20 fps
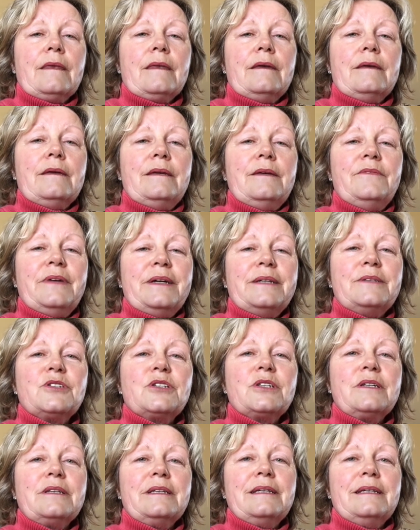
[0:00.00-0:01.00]

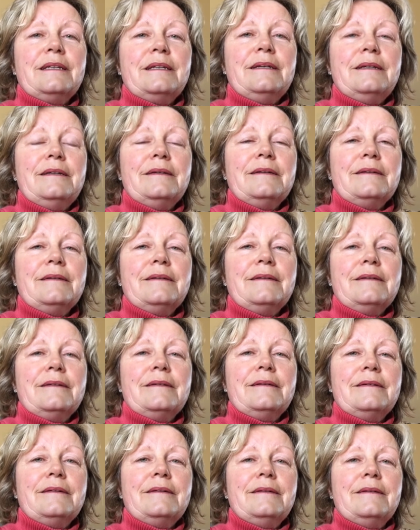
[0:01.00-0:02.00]
Eventually,
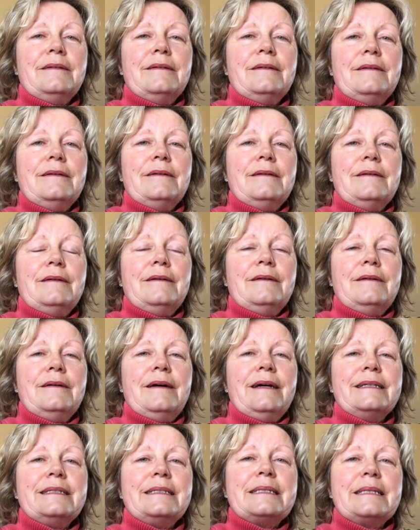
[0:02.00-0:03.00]

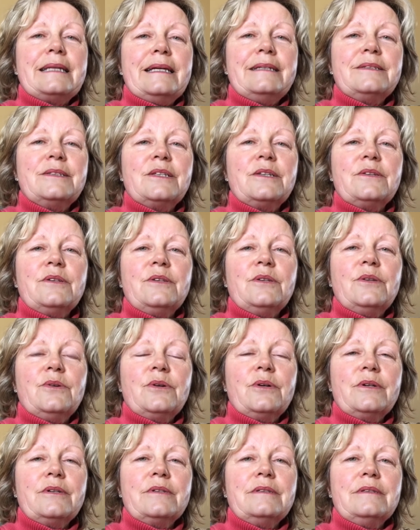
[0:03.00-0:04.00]
I said to the
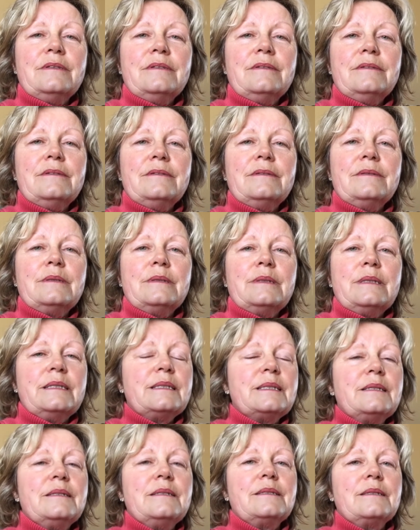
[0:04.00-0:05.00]
Lord,
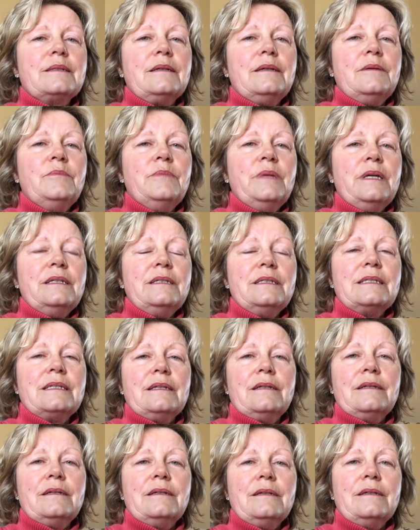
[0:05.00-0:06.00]
this is
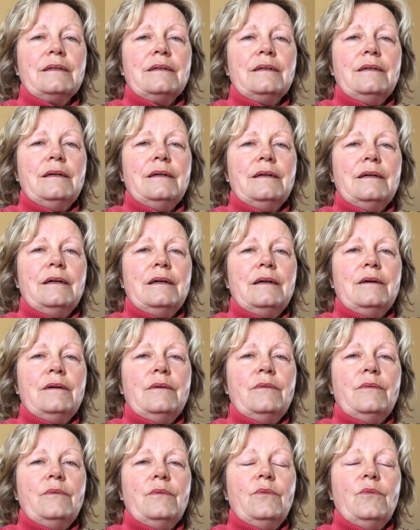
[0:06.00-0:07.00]
amazing.
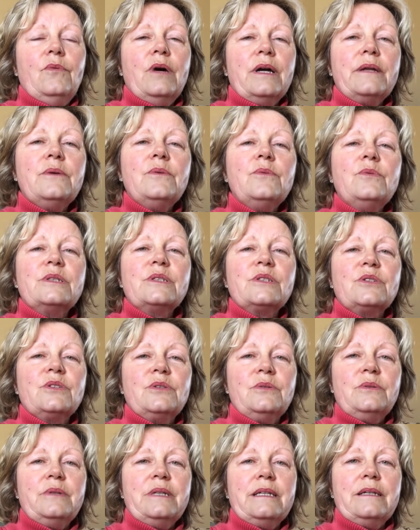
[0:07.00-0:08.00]
What it was
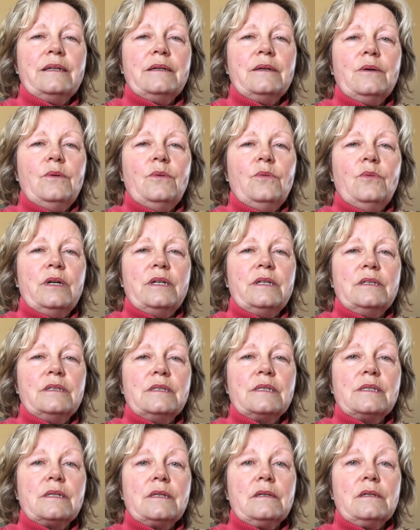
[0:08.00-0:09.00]
doing
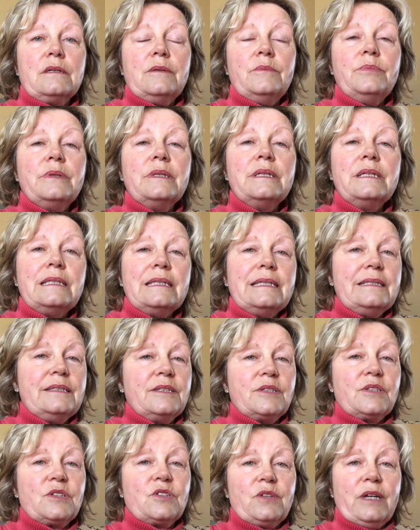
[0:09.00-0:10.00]
was completely
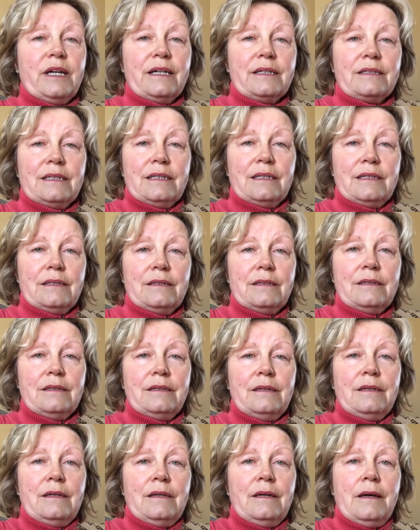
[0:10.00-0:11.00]
distracting
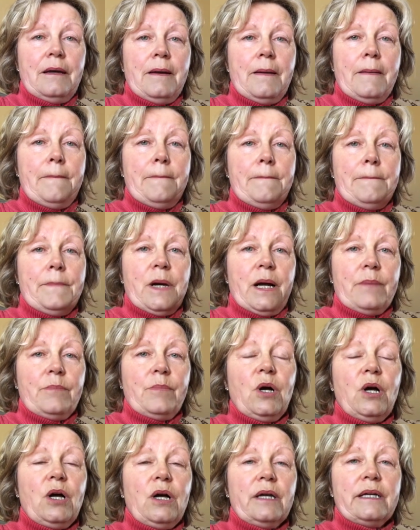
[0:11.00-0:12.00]
my
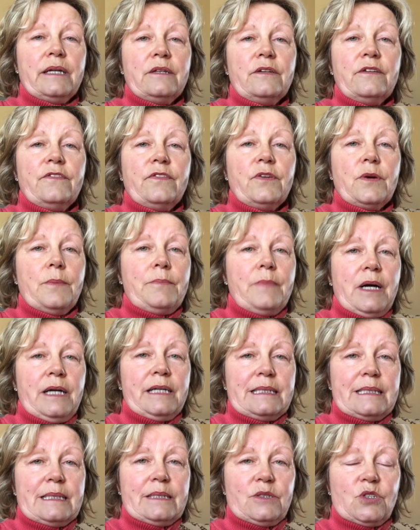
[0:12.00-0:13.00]
mind from my
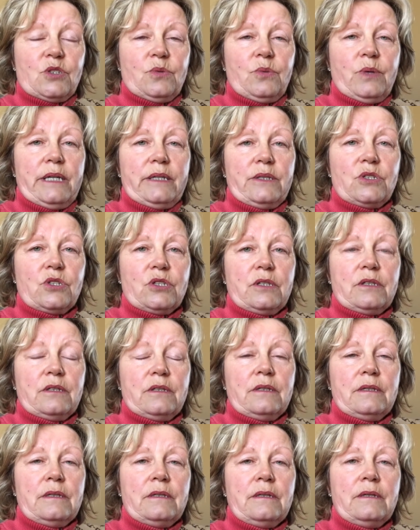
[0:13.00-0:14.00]
situation